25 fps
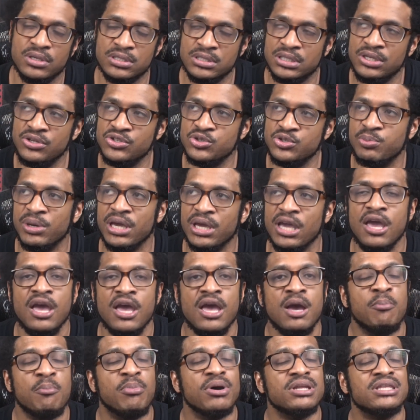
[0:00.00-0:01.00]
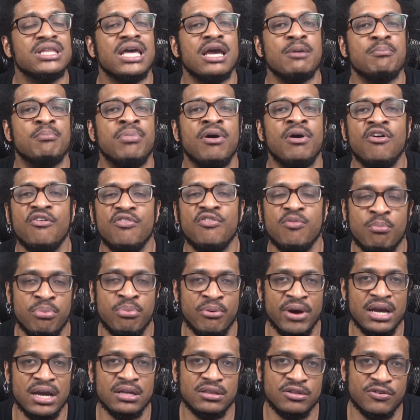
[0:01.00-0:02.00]
excuse me. But they both
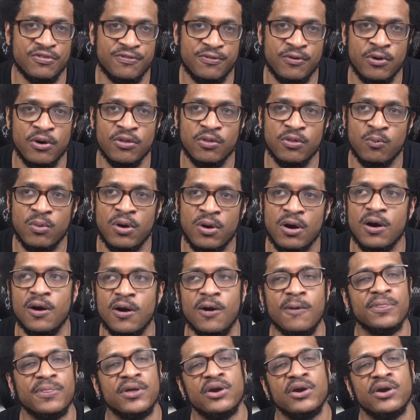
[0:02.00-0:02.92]
break the fourth wall.